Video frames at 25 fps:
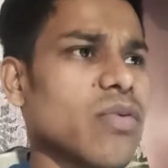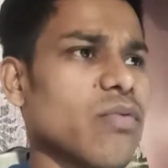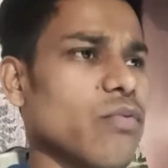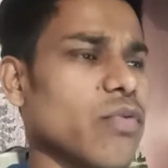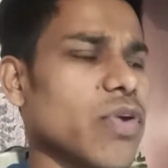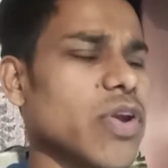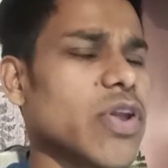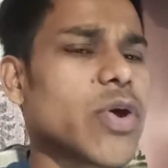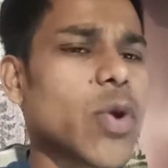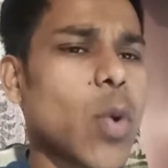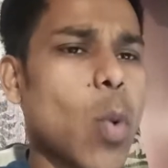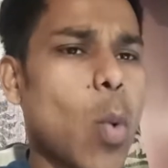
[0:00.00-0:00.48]

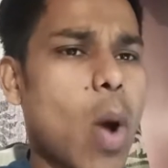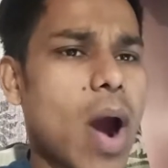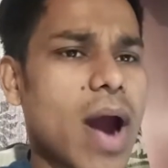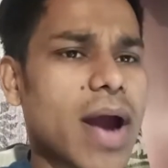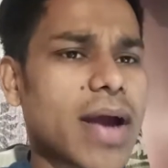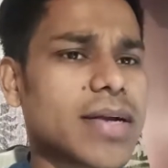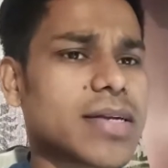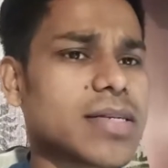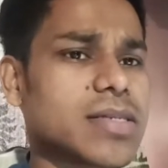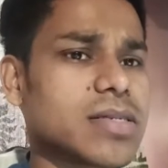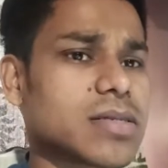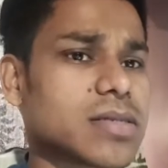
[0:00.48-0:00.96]
we
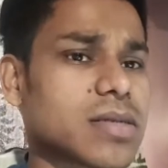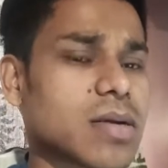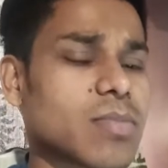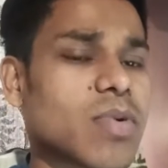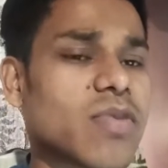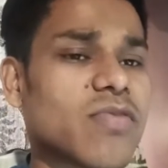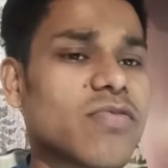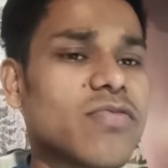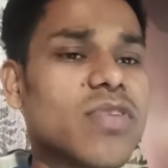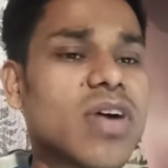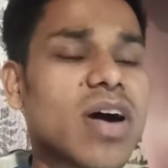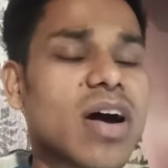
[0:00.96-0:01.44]
required some
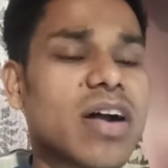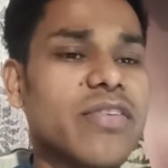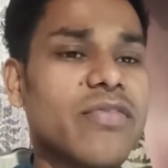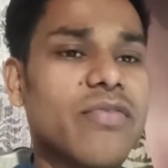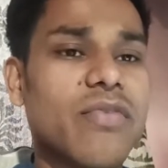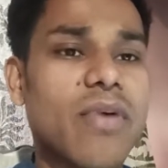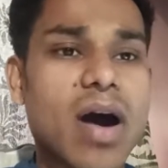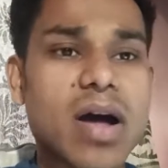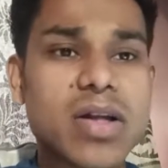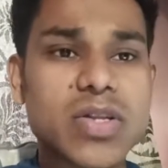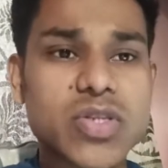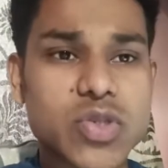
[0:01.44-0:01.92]
of the
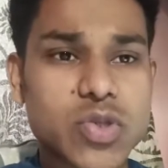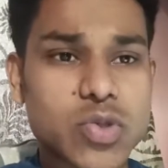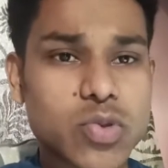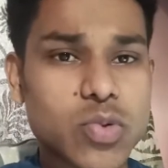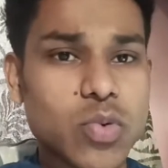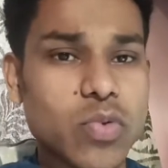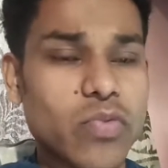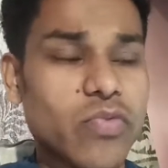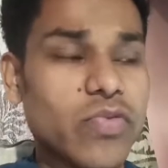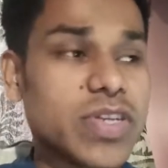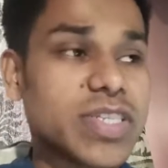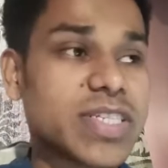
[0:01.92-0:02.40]
advanced
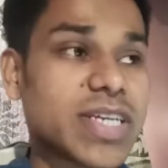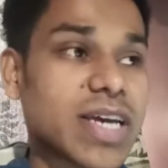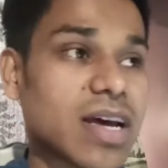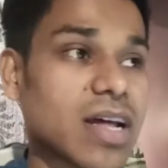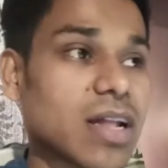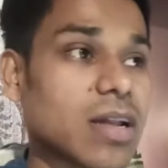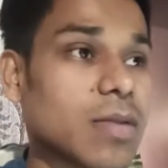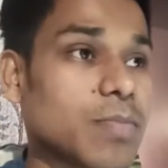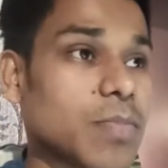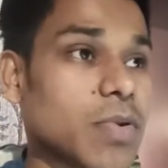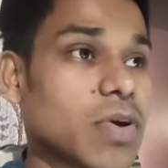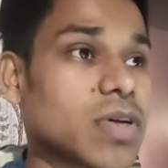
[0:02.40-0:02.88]
tool which
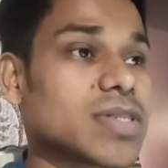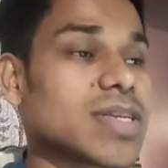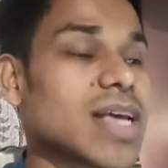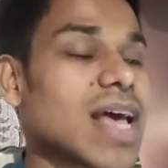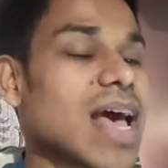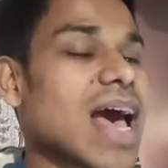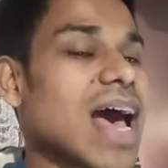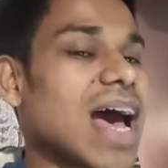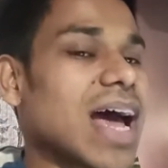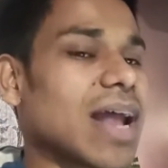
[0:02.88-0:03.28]
help us